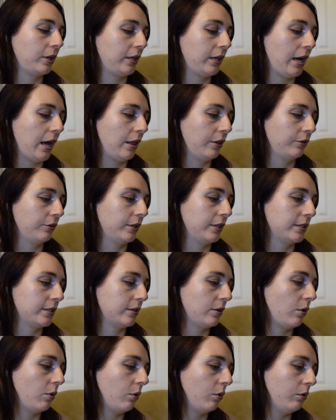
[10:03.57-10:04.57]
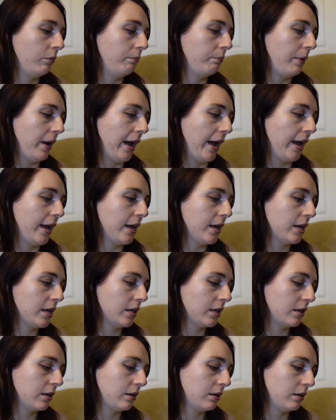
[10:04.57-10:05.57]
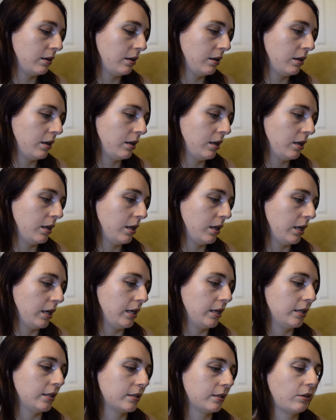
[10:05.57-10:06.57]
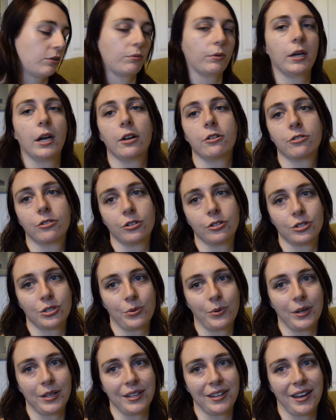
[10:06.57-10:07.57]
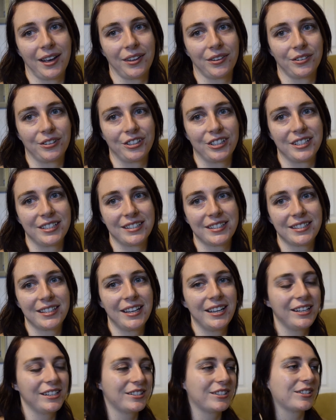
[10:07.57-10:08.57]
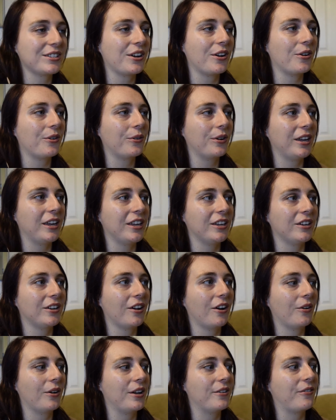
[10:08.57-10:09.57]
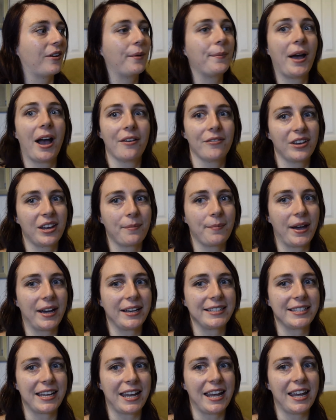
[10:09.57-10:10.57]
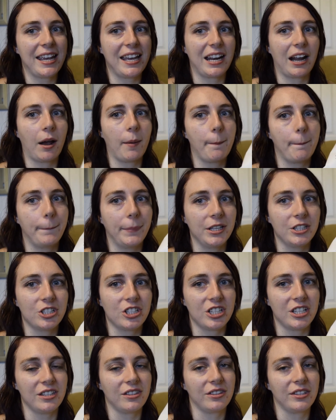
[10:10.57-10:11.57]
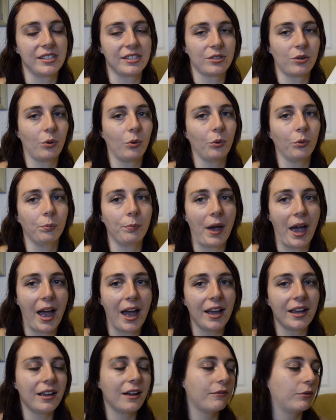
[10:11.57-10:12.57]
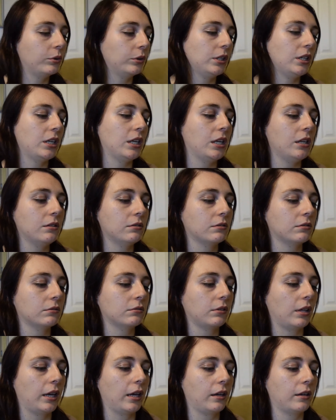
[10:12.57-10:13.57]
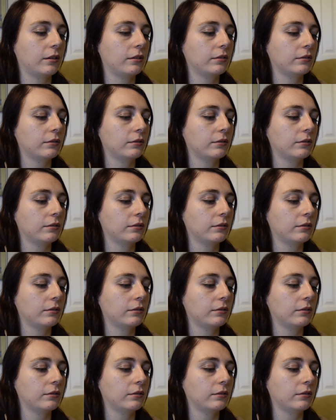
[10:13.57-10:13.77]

calories. The whole bag is 320 calories. So, you know, if I'm having a bad day and I binge eat this whole bag, I've only eaten like